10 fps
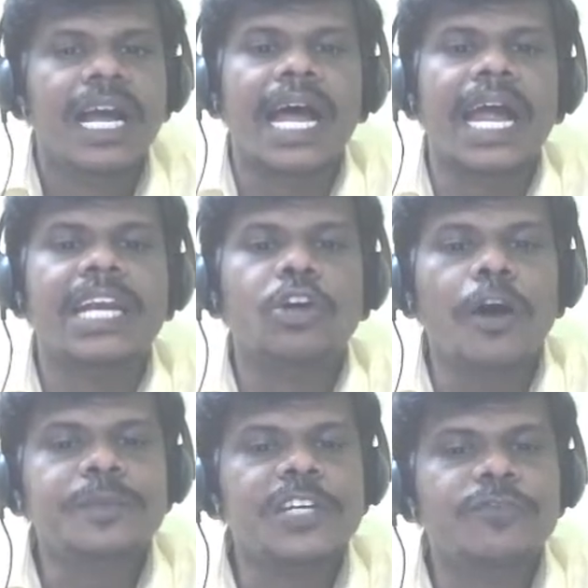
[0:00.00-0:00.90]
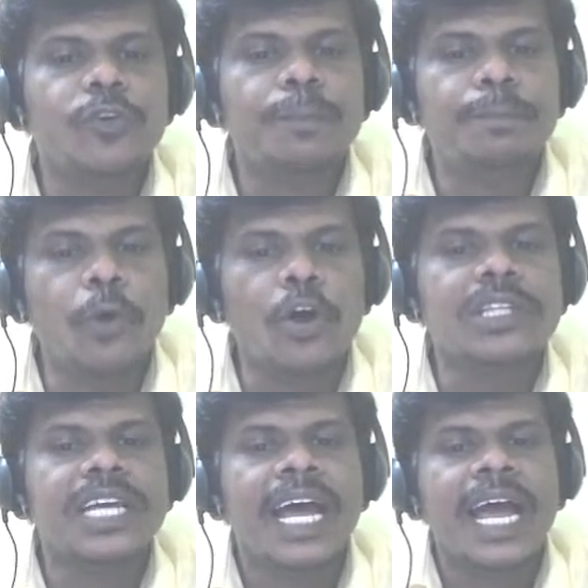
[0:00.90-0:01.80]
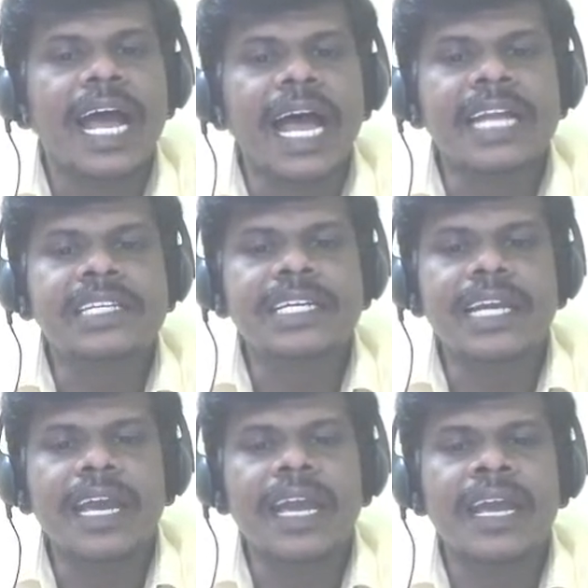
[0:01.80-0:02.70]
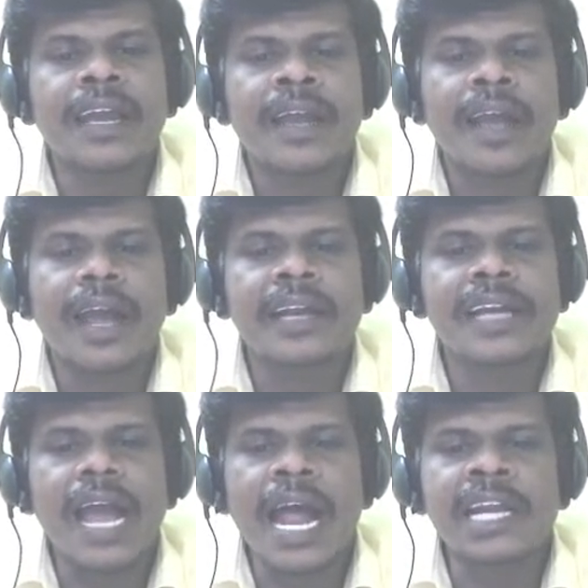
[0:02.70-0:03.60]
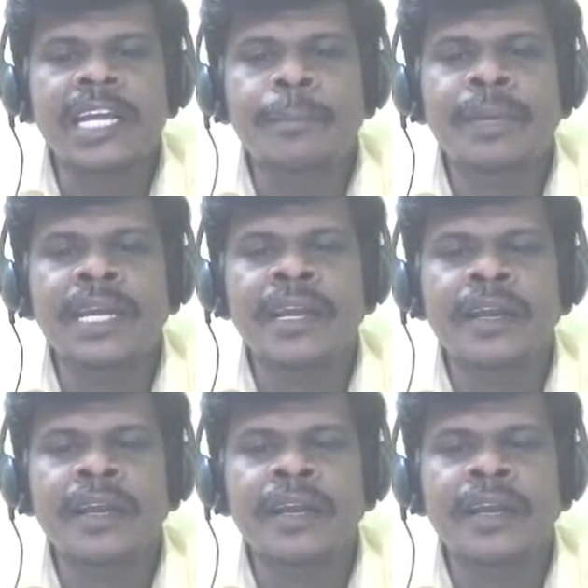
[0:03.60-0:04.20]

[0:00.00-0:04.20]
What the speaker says: and option 4 both anti-A and anti-B